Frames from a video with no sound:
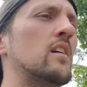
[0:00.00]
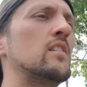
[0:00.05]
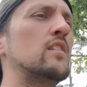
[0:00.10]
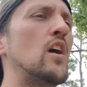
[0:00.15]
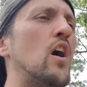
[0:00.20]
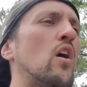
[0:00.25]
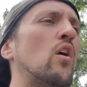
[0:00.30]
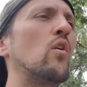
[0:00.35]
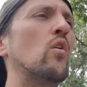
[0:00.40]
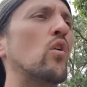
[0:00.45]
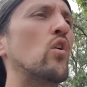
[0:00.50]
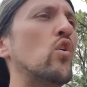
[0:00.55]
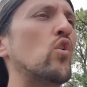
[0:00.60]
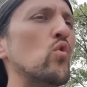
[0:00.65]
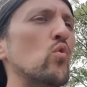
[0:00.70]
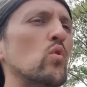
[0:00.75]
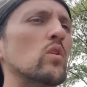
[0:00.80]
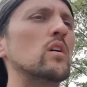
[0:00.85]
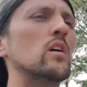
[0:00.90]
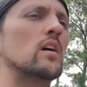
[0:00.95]
Yo,
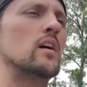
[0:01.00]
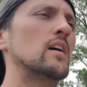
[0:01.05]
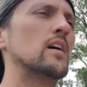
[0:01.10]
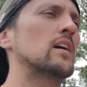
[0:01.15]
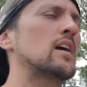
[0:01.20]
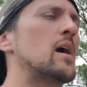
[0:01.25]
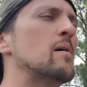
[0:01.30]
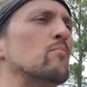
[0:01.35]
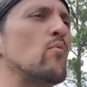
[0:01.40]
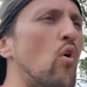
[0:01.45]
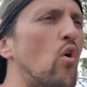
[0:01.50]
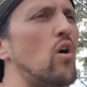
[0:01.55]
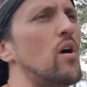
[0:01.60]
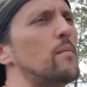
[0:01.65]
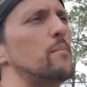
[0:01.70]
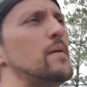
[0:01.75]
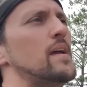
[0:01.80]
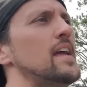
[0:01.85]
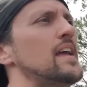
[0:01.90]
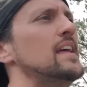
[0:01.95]
who, come
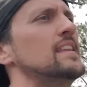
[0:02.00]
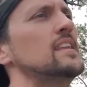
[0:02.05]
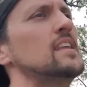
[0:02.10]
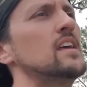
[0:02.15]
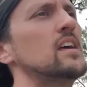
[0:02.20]
on, man.